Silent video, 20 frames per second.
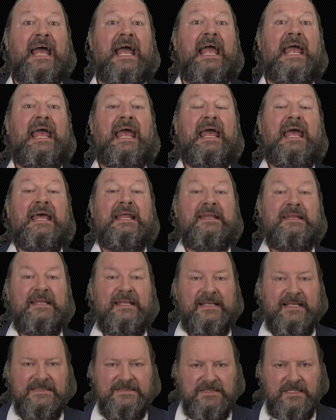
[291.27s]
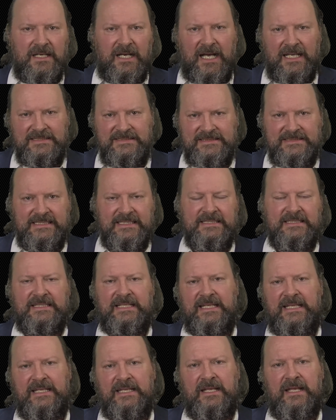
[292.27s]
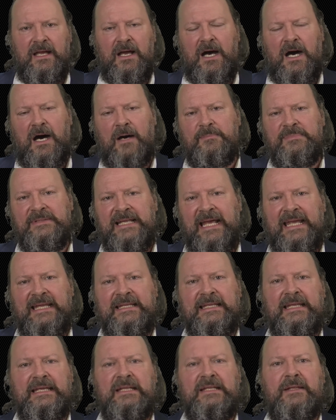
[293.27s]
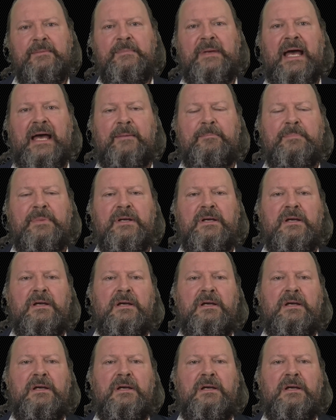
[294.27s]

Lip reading: and it is constantly updating the map